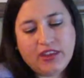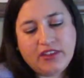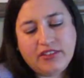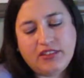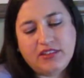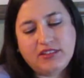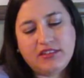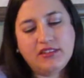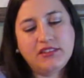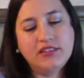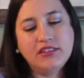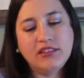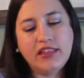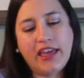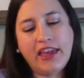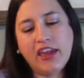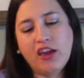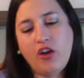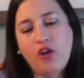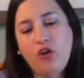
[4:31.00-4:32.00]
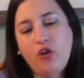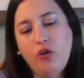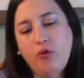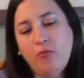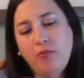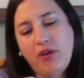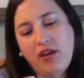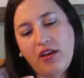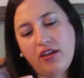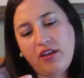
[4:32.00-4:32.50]
This is the
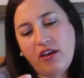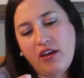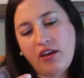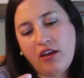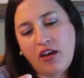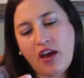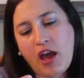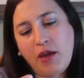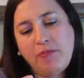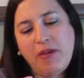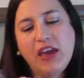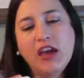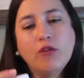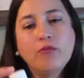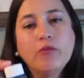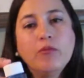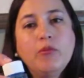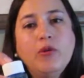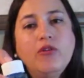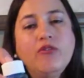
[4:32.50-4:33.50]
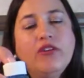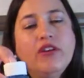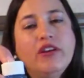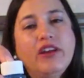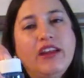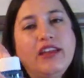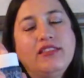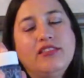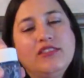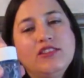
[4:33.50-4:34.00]
Lancome uh, Eye Makeup Remover.
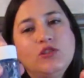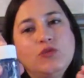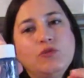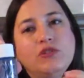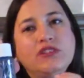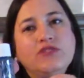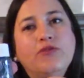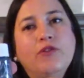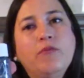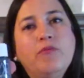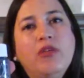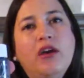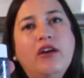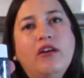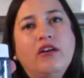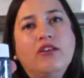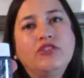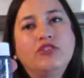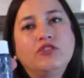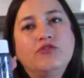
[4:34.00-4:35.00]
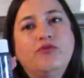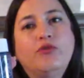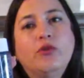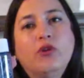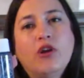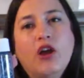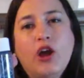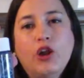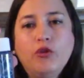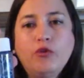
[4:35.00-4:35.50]
It, this was from the
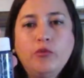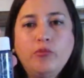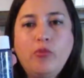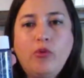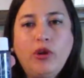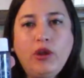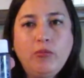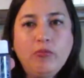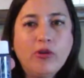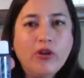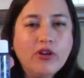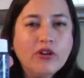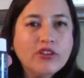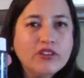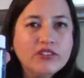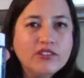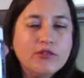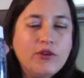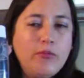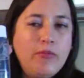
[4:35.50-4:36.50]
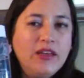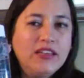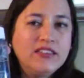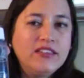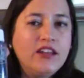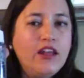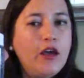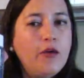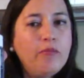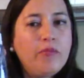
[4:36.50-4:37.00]
Sephora 100 Point Perk, so I picked
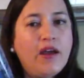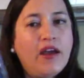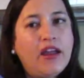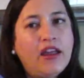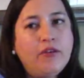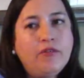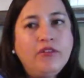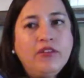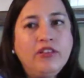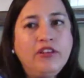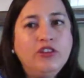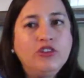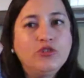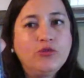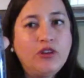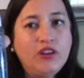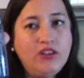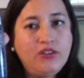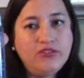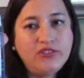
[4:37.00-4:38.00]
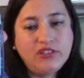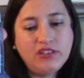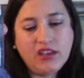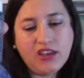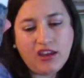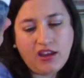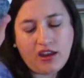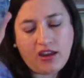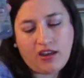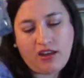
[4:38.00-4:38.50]
it up. I really enjoyed using
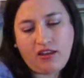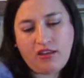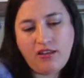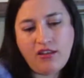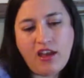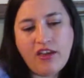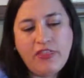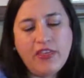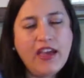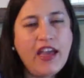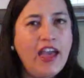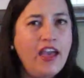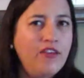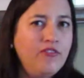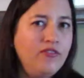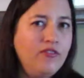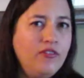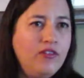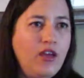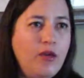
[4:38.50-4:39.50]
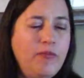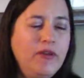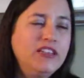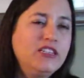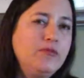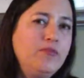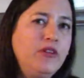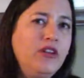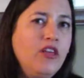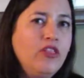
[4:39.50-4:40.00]
it, and I think I have, I picked
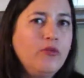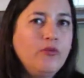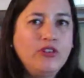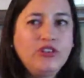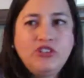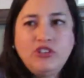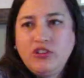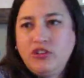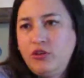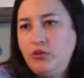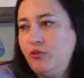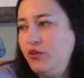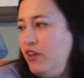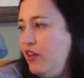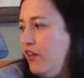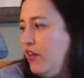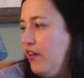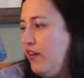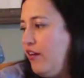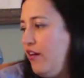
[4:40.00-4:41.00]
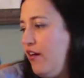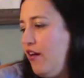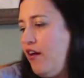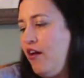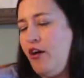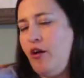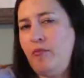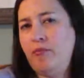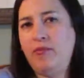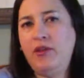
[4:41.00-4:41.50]
up another one too
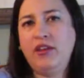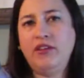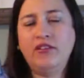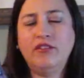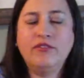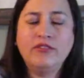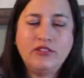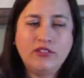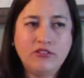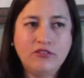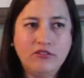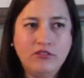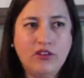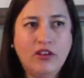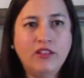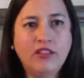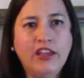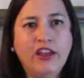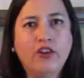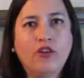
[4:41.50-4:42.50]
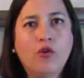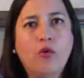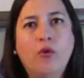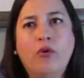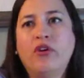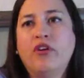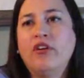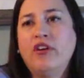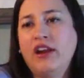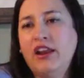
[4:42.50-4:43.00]
um, in a later
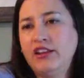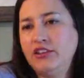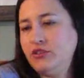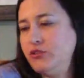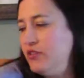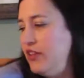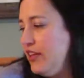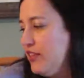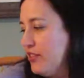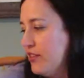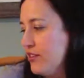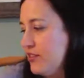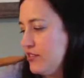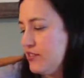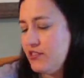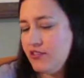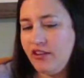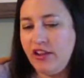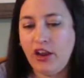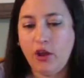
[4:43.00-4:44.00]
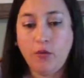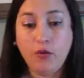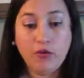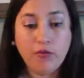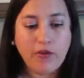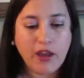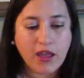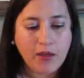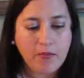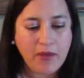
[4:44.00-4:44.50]
order and I do like this and I would
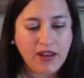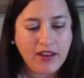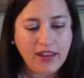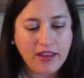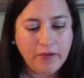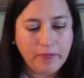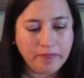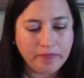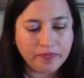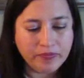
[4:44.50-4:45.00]
recommend it.